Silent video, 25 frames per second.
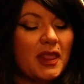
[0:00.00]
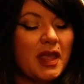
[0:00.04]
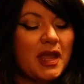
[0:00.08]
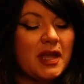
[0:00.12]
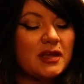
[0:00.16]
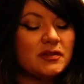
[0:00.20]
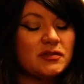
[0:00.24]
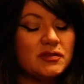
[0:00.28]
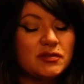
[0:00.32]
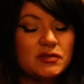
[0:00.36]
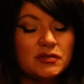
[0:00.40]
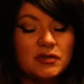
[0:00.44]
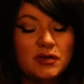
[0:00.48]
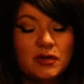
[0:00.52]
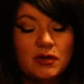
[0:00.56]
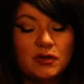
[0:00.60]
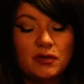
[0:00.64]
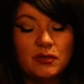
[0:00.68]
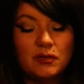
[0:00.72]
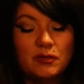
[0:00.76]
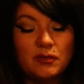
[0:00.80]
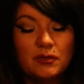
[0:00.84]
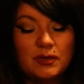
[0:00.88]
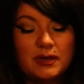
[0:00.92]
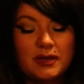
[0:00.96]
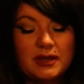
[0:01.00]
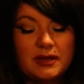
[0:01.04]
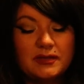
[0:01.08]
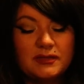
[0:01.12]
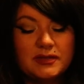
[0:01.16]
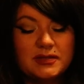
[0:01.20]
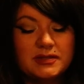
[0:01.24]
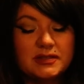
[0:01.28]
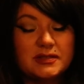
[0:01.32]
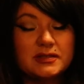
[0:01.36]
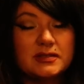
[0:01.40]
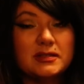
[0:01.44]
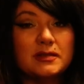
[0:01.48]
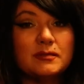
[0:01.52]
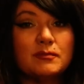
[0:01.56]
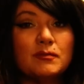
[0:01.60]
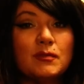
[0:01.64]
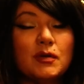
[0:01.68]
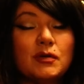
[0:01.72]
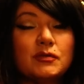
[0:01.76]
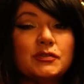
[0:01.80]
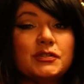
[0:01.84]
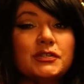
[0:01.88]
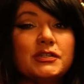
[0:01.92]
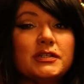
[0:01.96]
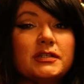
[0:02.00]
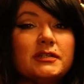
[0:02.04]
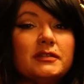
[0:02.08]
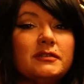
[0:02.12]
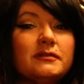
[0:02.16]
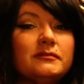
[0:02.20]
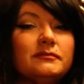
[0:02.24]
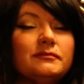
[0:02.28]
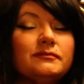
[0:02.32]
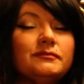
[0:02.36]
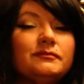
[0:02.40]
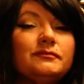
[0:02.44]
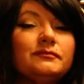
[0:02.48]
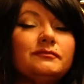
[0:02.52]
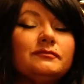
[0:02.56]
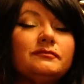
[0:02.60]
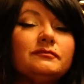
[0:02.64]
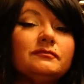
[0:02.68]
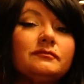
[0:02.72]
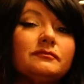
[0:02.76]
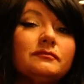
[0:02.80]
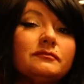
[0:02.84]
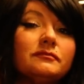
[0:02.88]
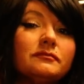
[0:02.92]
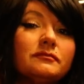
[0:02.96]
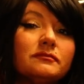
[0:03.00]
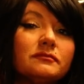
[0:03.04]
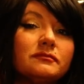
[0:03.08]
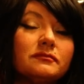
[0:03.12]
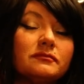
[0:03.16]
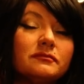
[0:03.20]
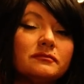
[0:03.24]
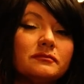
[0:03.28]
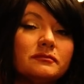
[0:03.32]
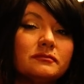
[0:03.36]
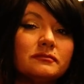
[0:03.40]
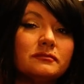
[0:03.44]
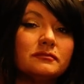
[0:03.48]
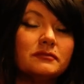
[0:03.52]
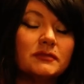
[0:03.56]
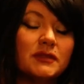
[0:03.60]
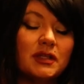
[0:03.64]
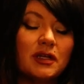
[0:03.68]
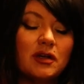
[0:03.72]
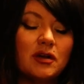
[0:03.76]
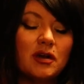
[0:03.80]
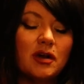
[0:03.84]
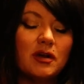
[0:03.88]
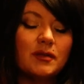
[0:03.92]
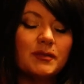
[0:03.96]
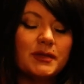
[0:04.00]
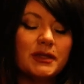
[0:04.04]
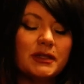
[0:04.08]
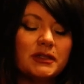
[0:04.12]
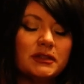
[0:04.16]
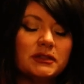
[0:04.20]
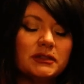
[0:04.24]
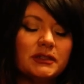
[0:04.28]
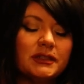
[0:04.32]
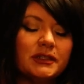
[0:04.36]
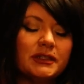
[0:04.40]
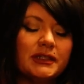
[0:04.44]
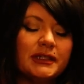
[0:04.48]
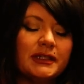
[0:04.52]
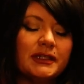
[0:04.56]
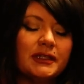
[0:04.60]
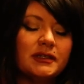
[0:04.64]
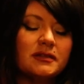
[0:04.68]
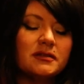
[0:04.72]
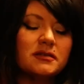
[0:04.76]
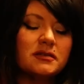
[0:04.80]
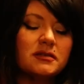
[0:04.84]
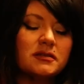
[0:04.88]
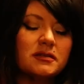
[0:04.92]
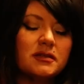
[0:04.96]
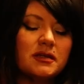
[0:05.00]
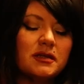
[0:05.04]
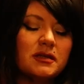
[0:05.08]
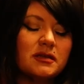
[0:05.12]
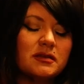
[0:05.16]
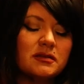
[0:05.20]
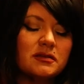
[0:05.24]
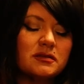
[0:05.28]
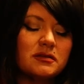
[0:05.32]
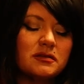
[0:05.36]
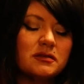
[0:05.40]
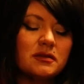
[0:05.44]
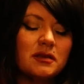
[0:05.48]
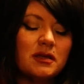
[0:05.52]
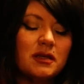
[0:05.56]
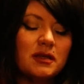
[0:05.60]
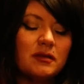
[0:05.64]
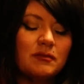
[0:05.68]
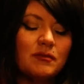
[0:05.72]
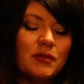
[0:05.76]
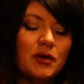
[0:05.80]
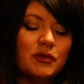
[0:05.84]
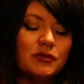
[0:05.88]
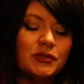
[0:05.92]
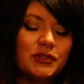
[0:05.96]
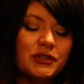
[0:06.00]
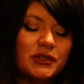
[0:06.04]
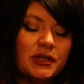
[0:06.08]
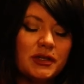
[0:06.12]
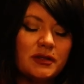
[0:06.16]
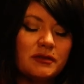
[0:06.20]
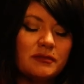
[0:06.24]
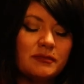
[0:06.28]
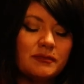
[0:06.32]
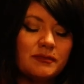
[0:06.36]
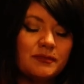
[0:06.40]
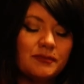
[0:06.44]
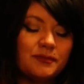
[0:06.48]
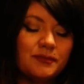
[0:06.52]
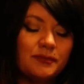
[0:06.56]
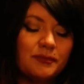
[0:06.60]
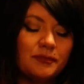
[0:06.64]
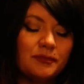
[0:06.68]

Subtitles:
And so this is in motion. The karmic clearing is in motion.